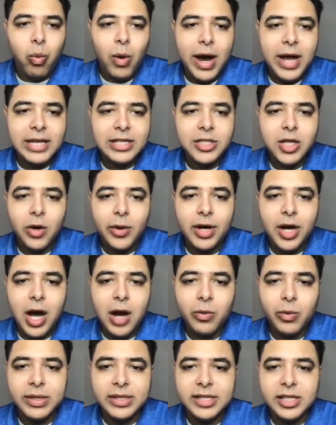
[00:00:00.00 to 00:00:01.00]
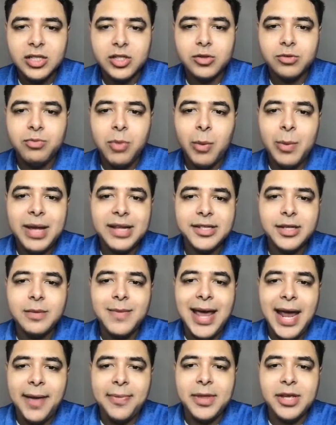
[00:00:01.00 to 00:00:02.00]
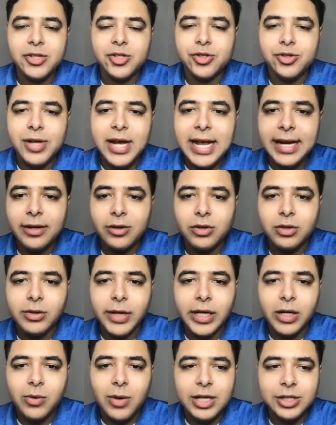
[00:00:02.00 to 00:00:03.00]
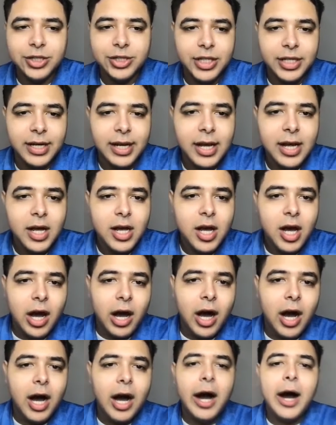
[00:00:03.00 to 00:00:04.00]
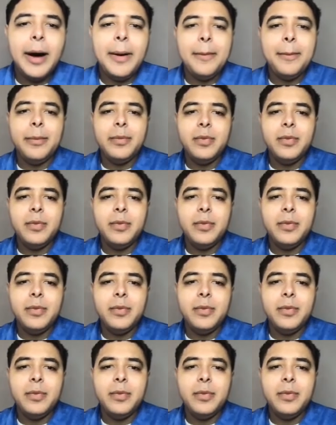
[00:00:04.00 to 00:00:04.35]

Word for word: what is going on with this momentum and this trend? Great question. Um,